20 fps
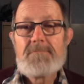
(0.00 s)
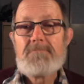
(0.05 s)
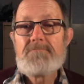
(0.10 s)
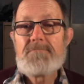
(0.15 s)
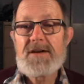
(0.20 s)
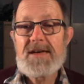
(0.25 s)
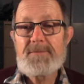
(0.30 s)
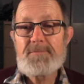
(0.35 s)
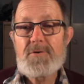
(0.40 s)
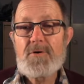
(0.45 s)

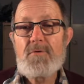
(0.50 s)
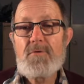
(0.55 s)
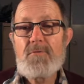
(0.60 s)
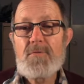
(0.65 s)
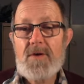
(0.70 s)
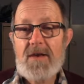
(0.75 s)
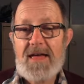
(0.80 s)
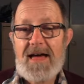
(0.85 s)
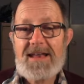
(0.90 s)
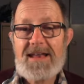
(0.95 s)
People
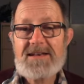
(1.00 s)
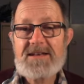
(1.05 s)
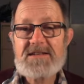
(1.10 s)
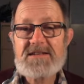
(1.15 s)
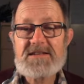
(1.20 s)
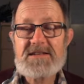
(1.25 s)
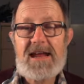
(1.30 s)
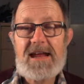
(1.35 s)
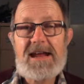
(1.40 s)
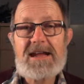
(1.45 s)
will
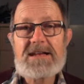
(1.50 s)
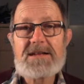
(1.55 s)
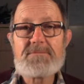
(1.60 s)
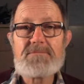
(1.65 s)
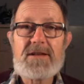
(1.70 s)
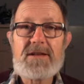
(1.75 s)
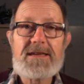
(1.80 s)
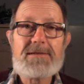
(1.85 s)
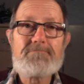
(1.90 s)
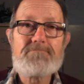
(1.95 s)

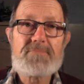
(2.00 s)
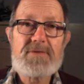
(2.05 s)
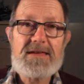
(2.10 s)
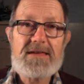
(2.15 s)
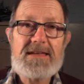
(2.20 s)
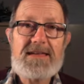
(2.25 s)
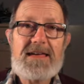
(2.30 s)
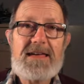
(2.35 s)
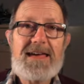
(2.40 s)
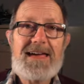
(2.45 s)
understandably
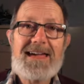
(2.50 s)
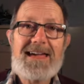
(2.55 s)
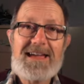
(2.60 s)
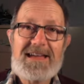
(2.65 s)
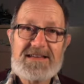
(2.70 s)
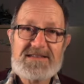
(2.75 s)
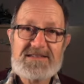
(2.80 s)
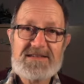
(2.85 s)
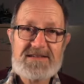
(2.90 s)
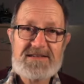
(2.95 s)
be
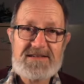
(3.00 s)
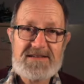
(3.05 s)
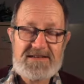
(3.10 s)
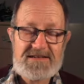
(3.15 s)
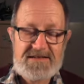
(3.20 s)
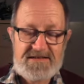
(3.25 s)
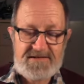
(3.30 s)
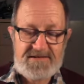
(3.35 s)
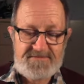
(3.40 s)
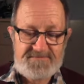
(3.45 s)

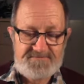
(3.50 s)
hesitant.